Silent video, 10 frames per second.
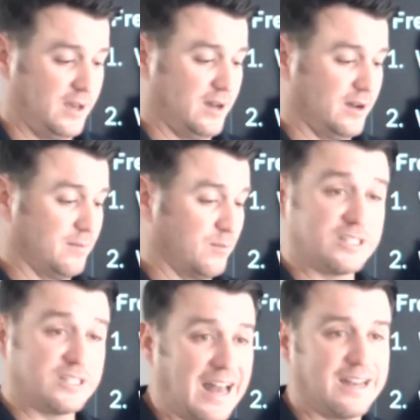uh,
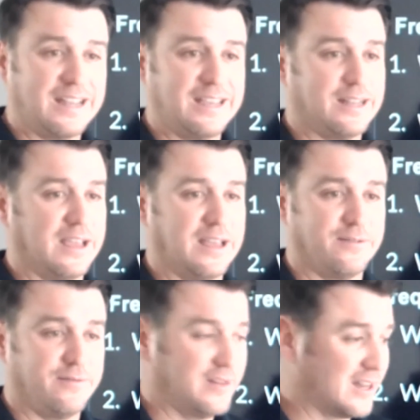mortality and,
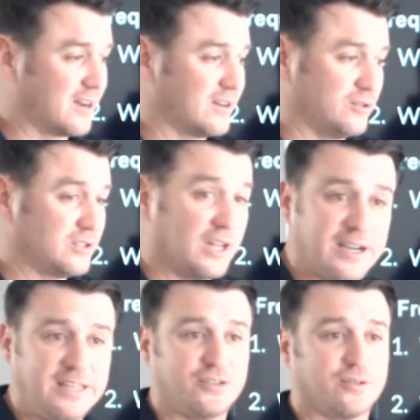and ventilator induced
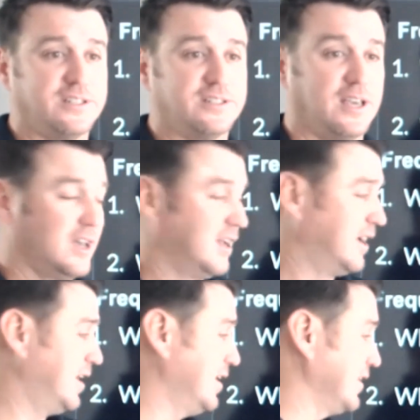lung injuries
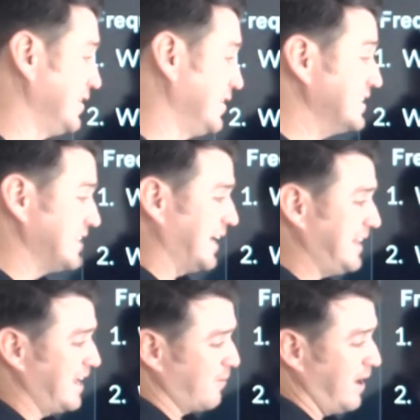uh, and things
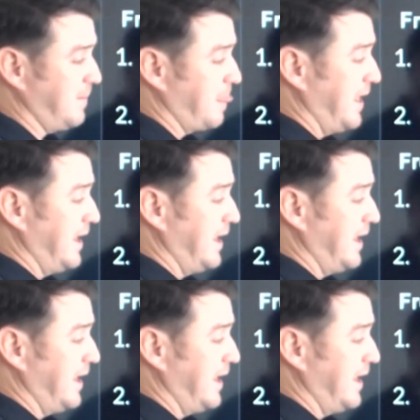like that, right?